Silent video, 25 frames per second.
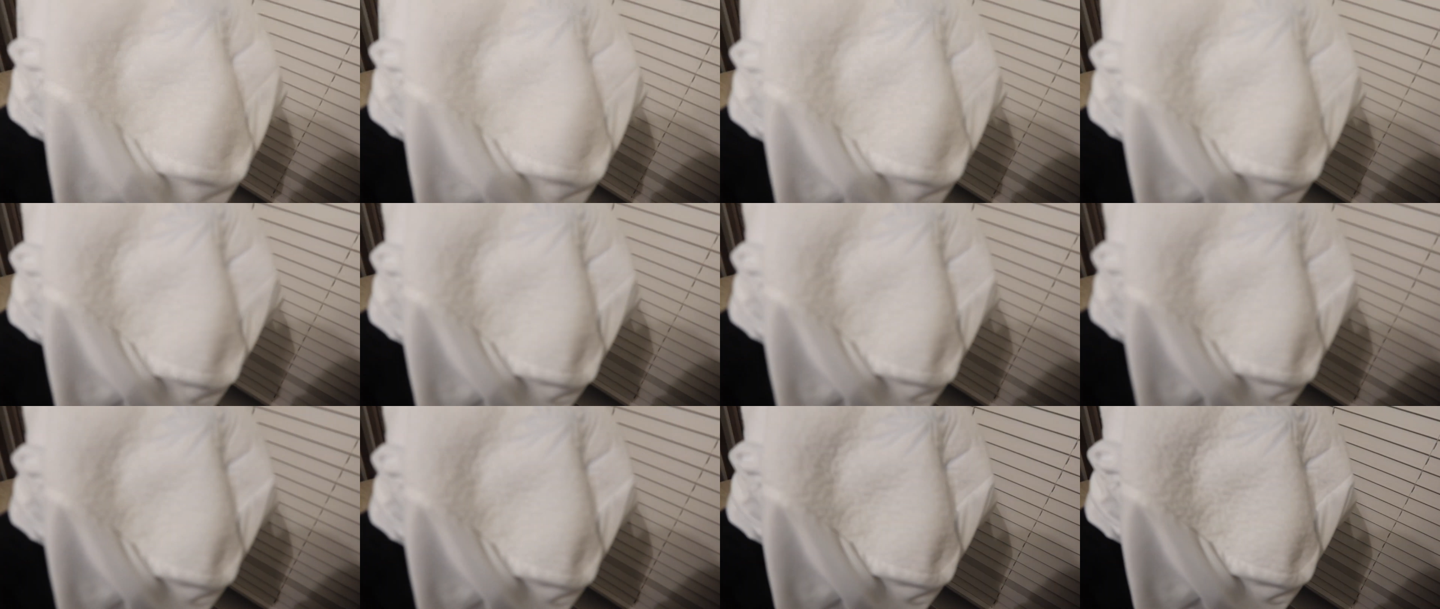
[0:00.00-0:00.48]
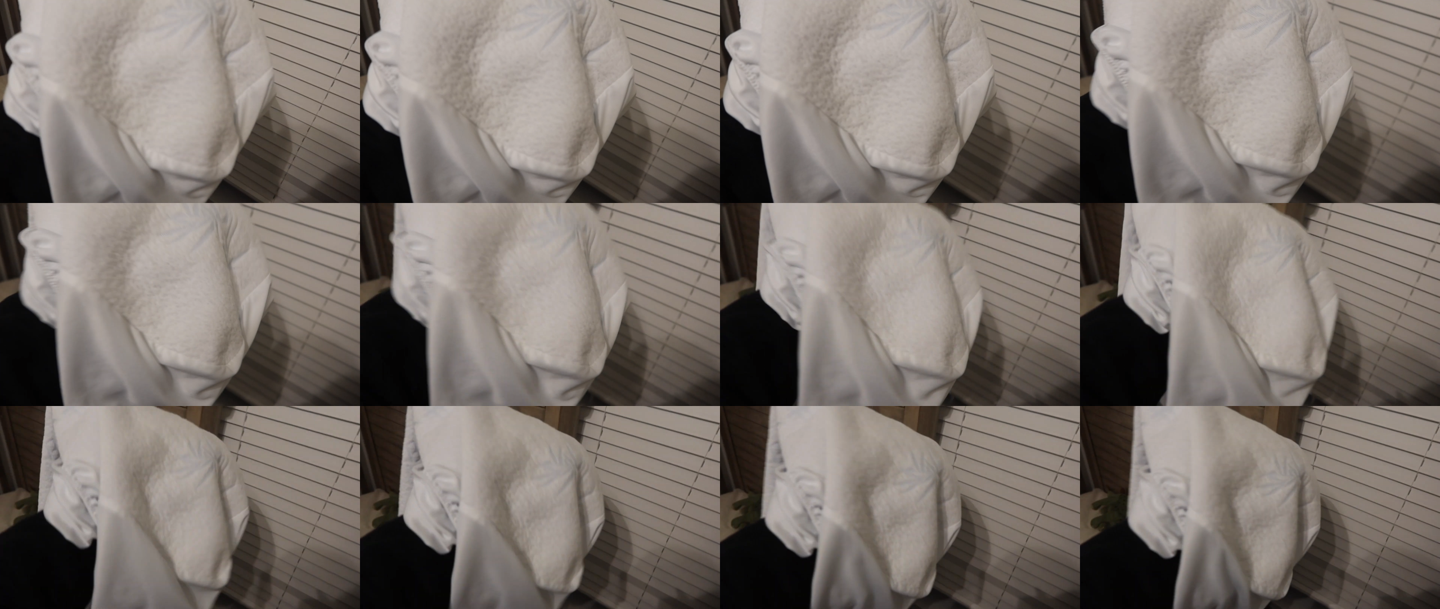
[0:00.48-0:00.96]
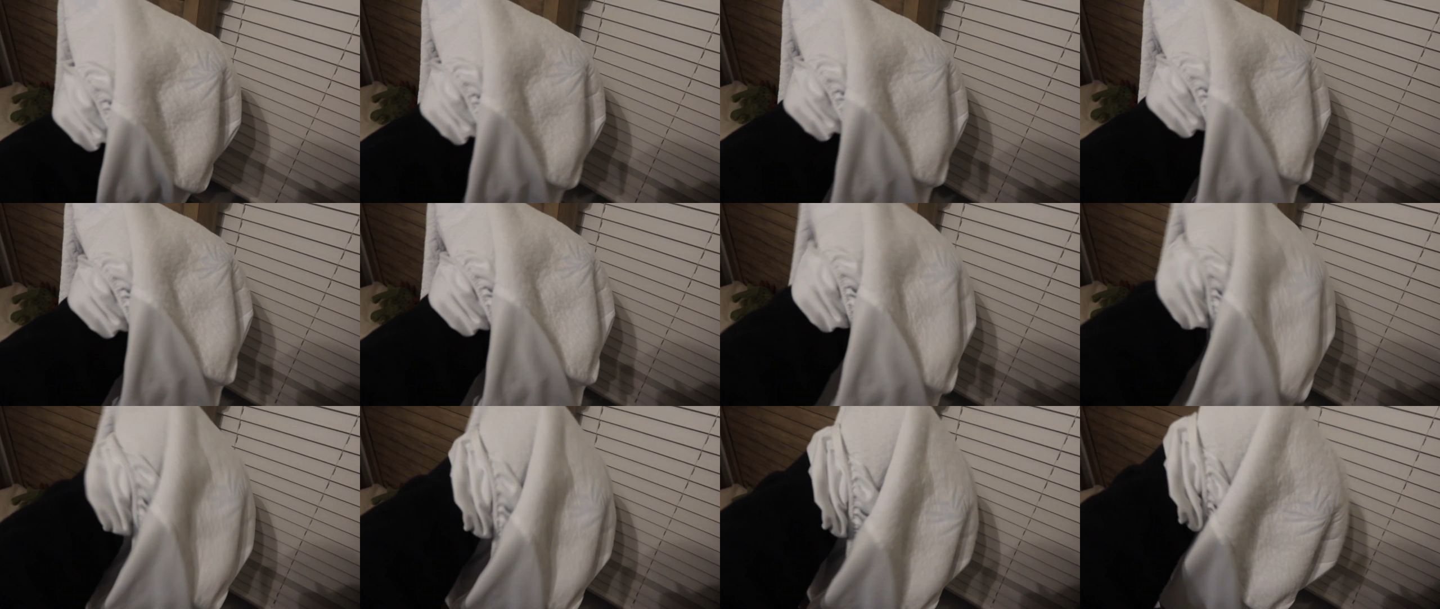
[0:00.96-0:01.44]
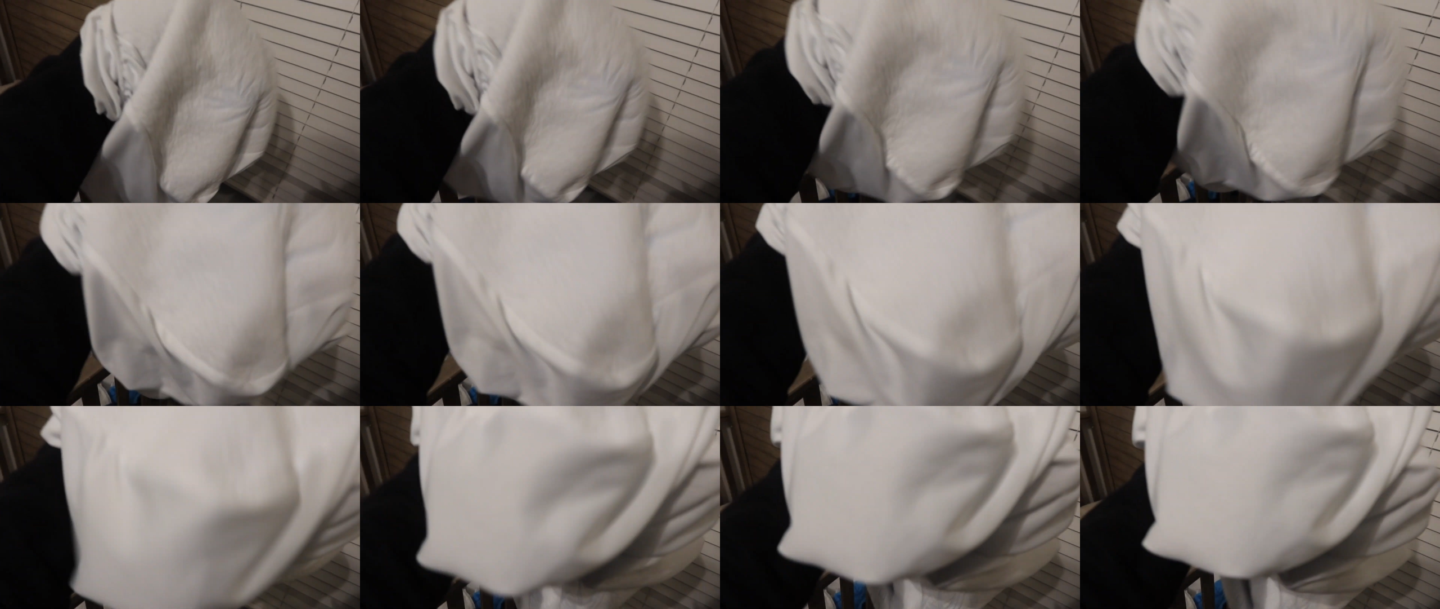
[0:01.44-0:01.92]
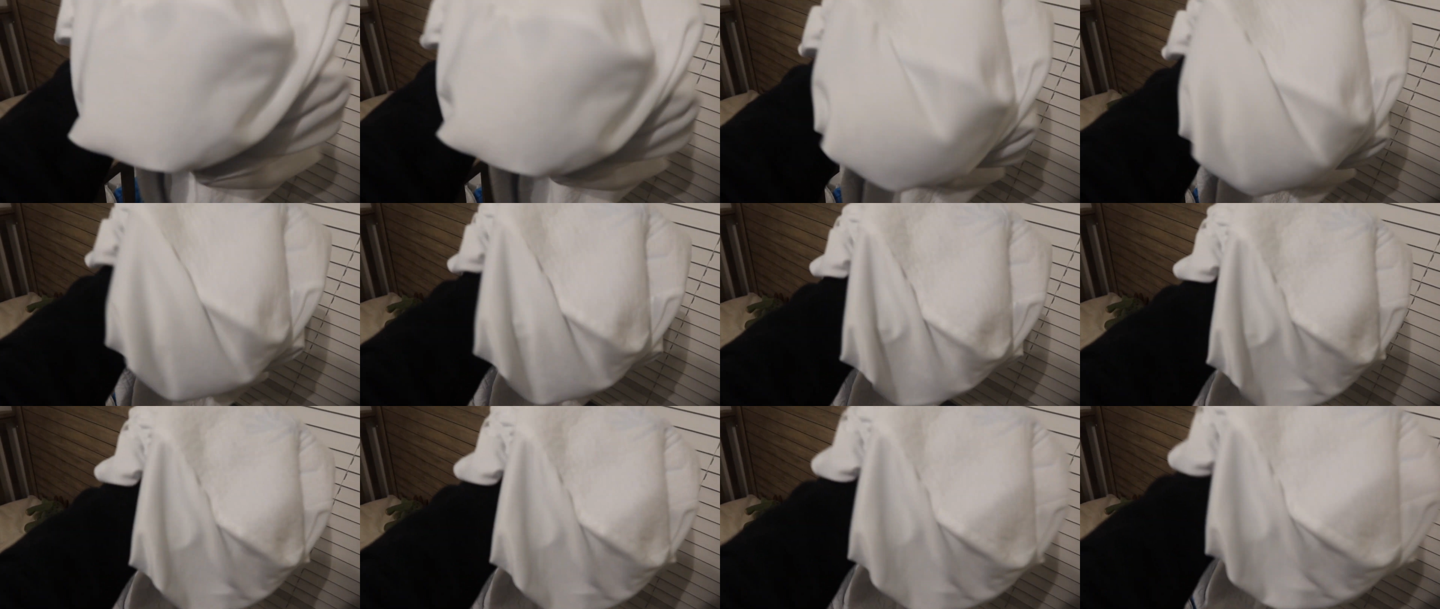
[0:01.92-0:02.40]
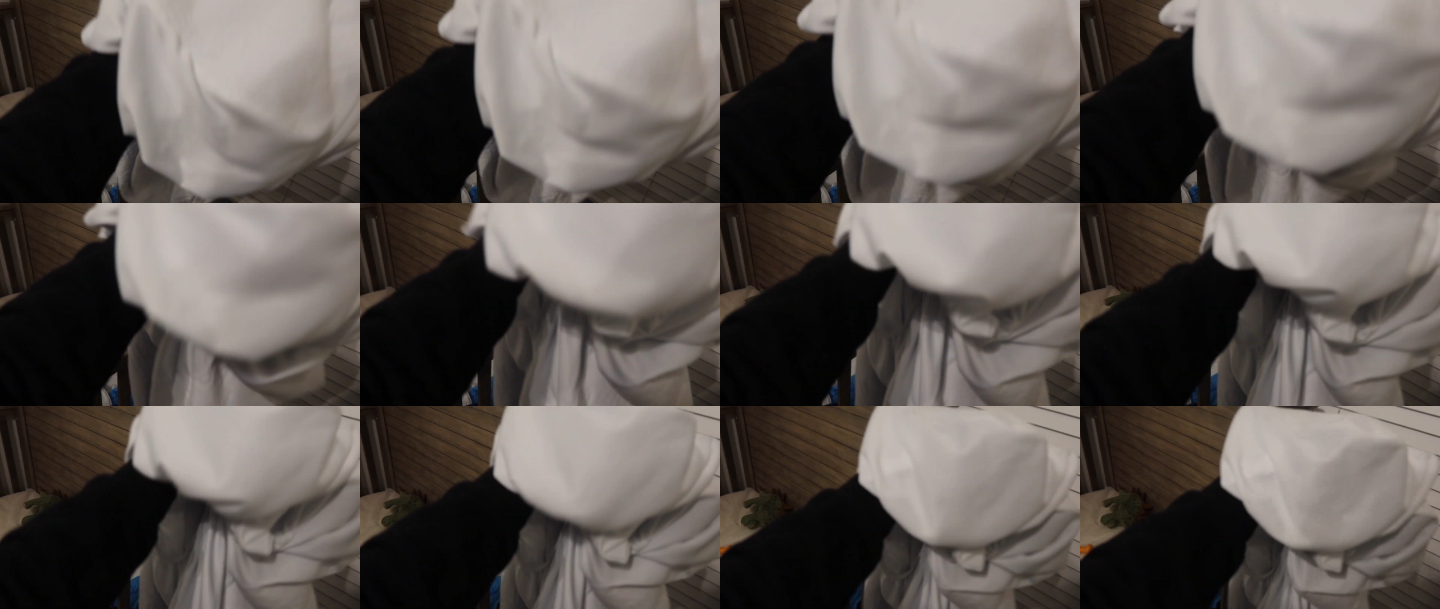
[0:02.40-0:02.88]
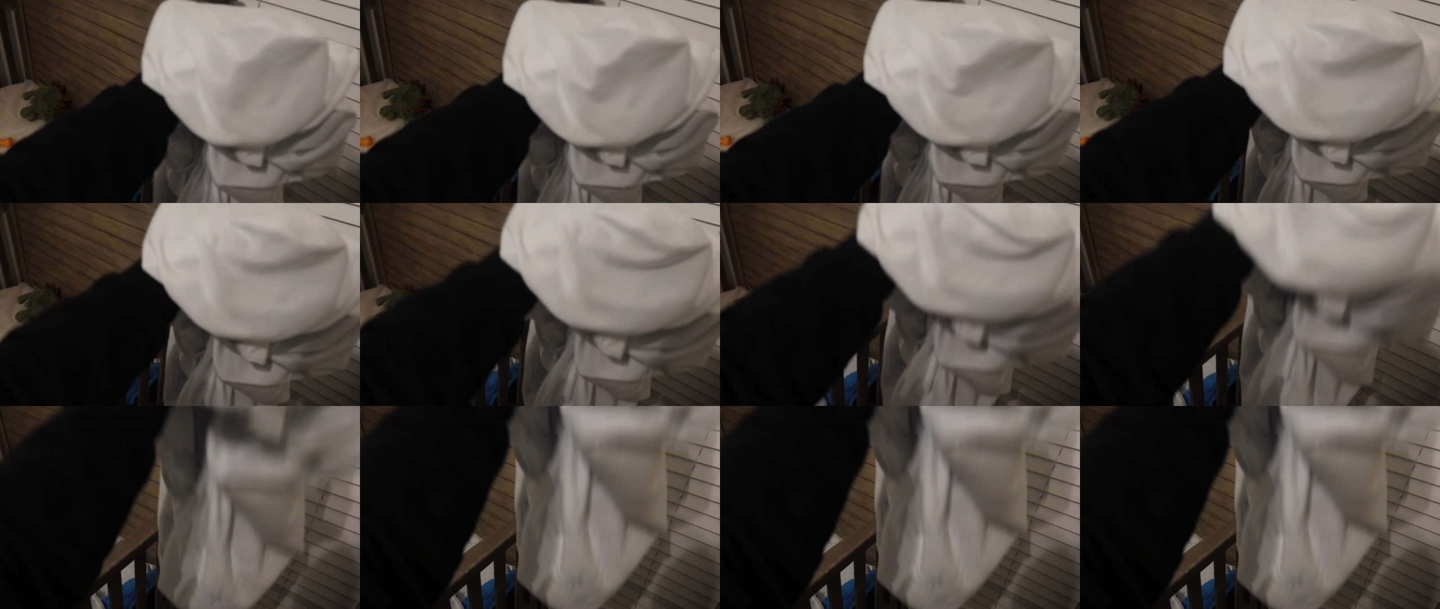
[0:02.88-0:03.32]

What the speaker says: (no speaker visible)